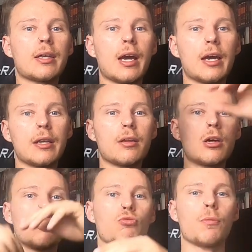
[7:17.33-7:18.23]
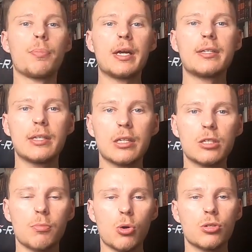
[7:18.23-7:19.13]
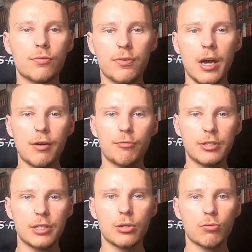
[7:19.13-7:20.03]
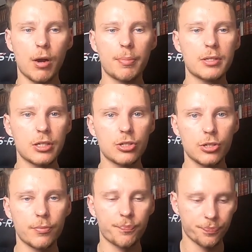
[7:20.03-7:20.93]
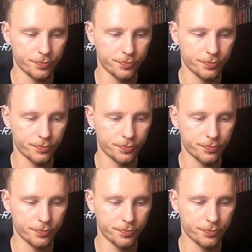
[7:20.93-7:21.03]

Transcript: again, repeating this motion for every single repetition.